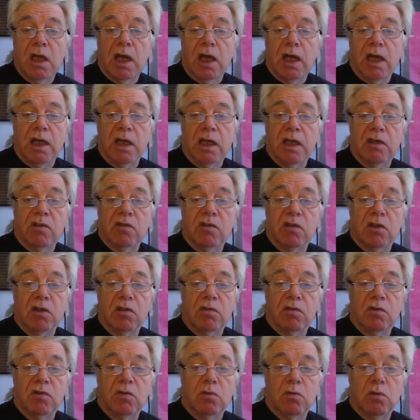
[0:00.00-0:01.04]
And
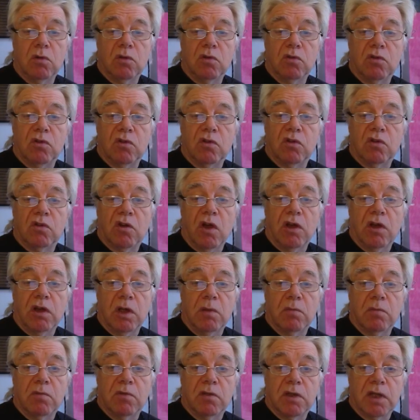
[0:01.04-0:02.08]
if you want to sign
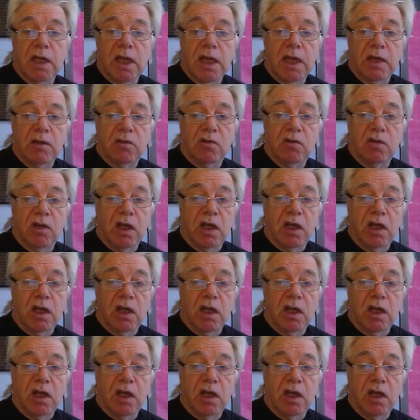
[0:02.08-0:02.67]
up for that